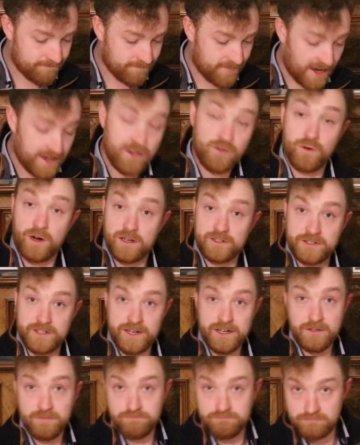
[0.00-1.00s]
A new
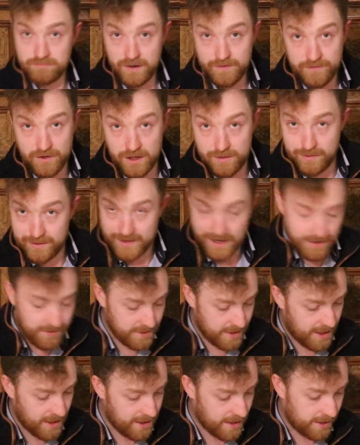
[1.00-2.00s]
alternator, I forgot about that,
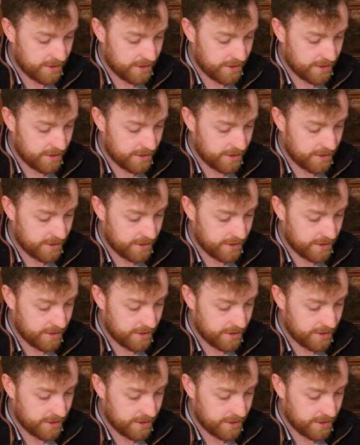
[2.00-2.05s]
yeah,